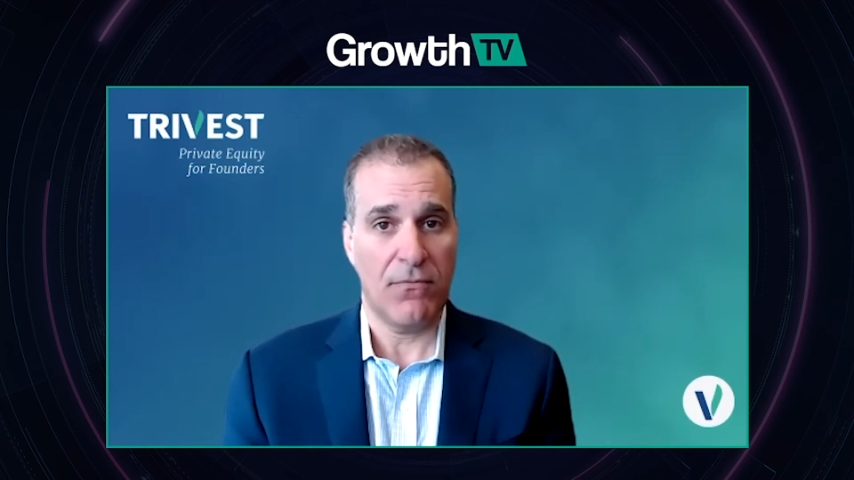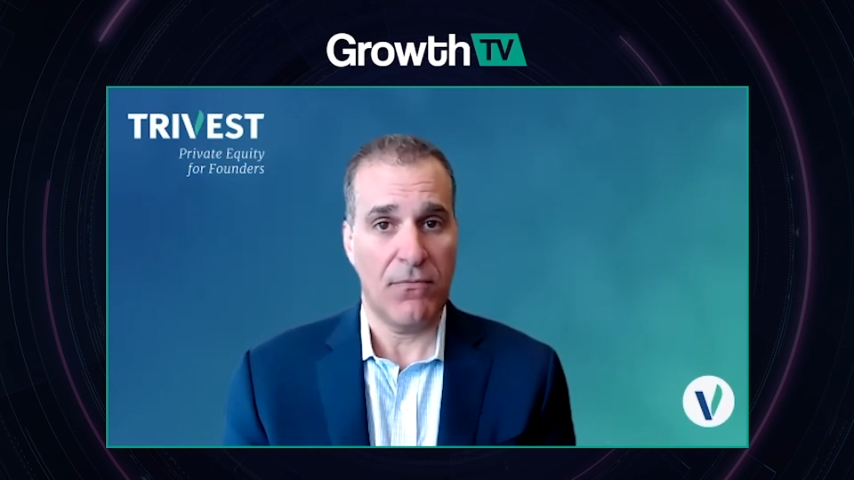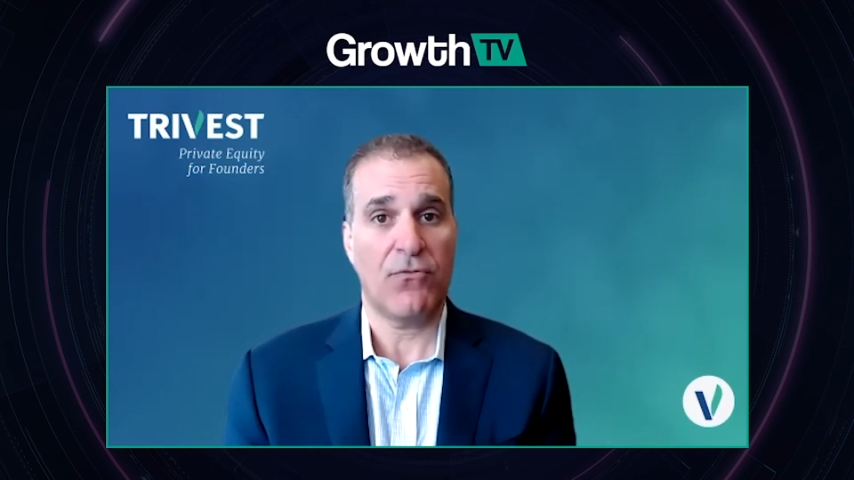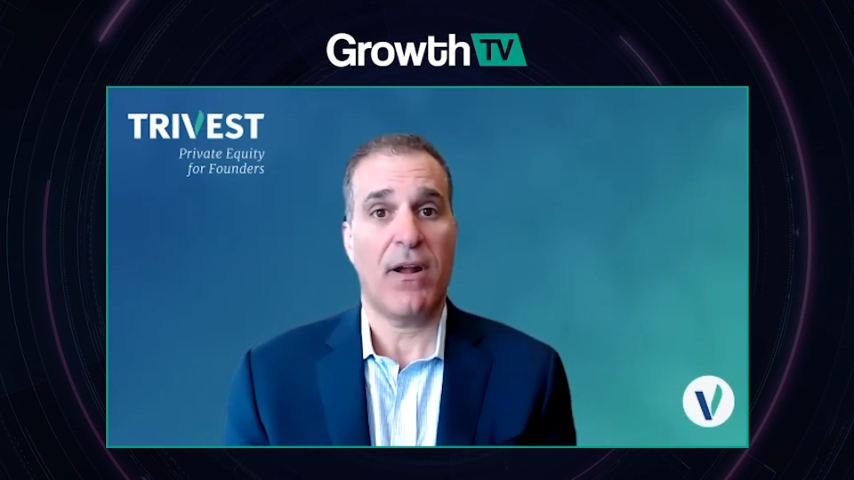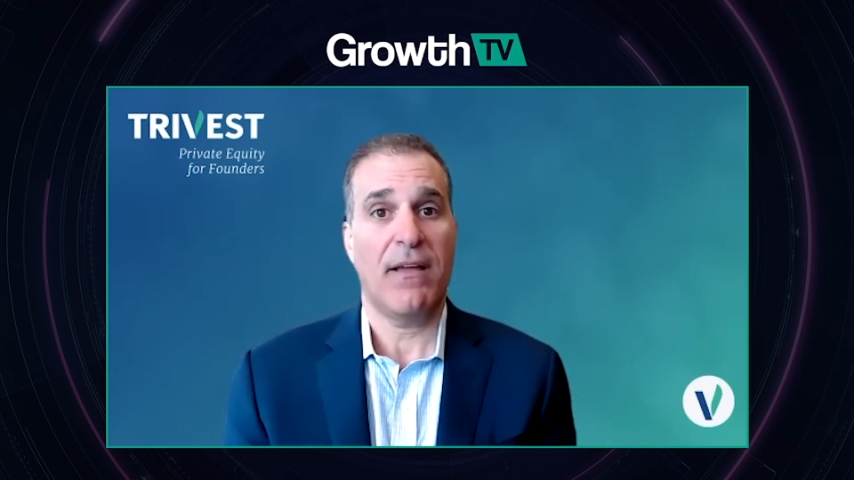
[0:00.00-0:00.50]
the
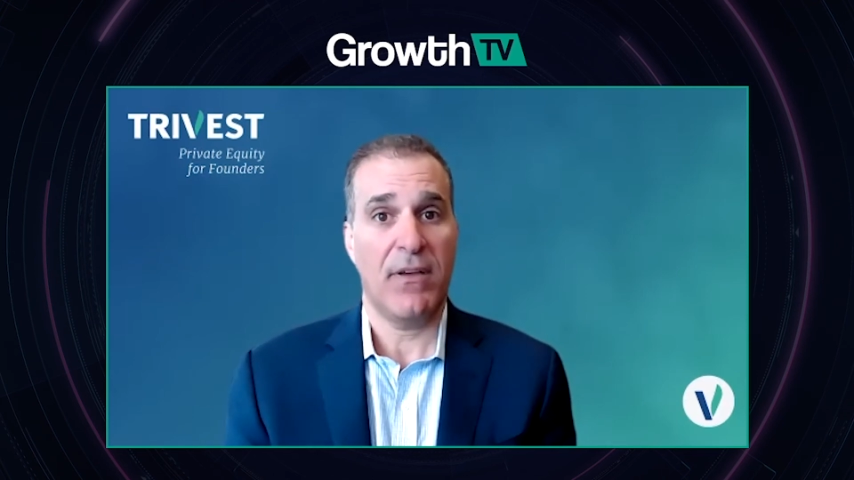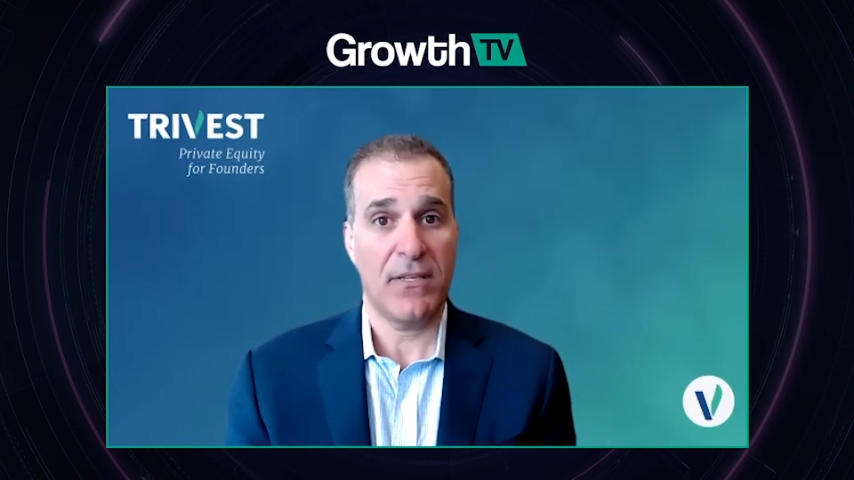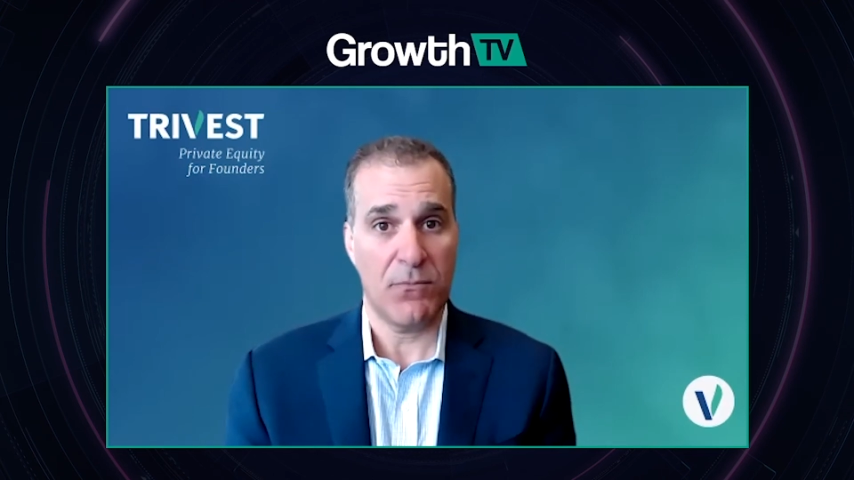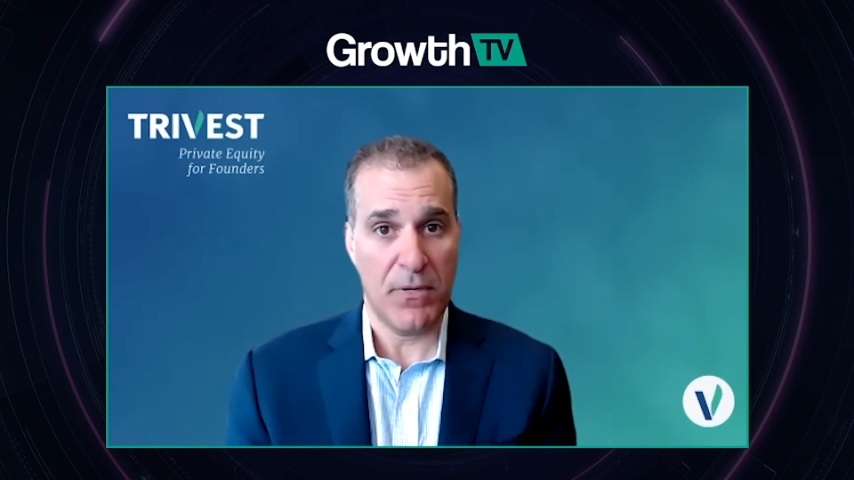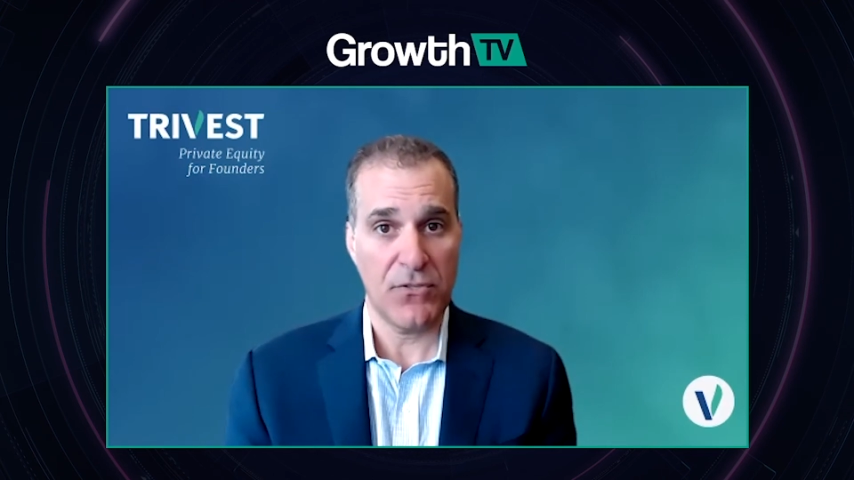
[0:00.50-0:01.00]

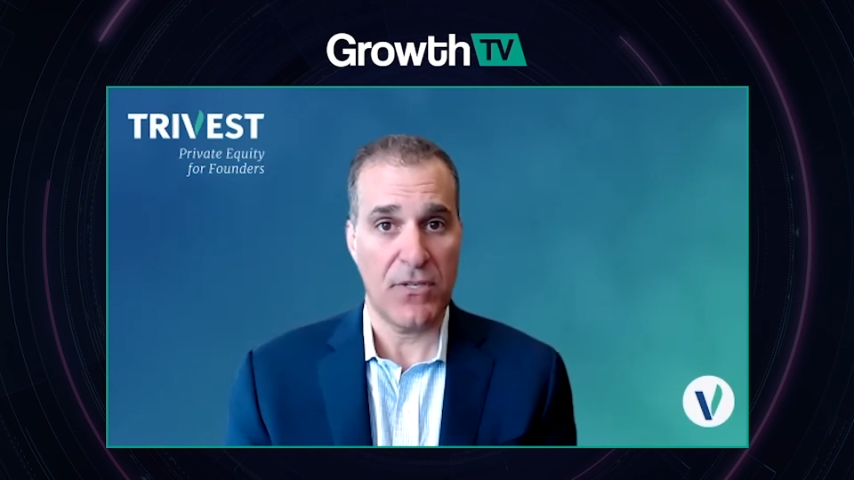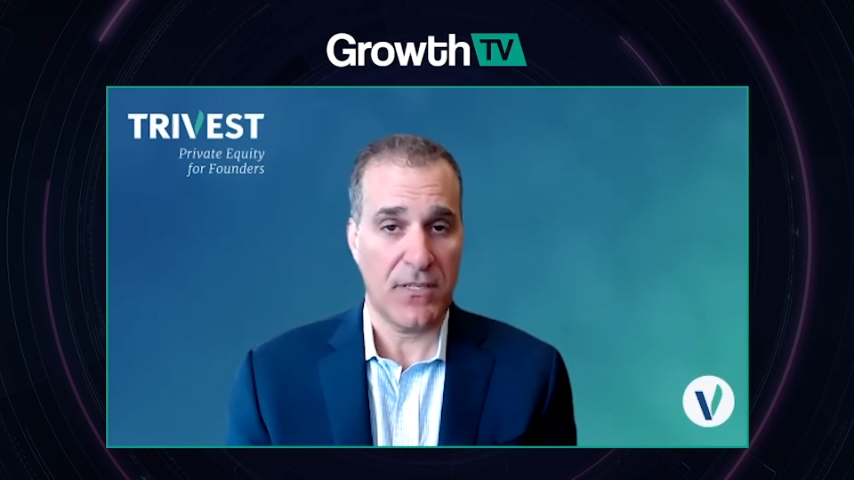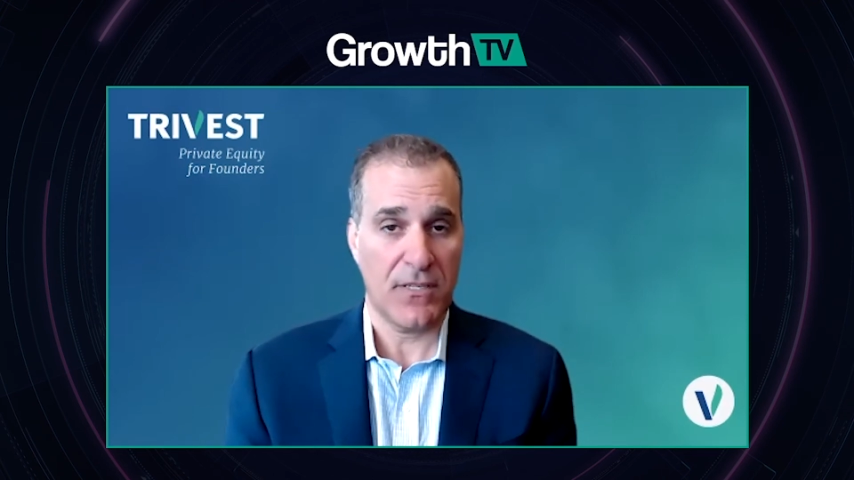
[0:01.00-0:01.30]
Trivest business.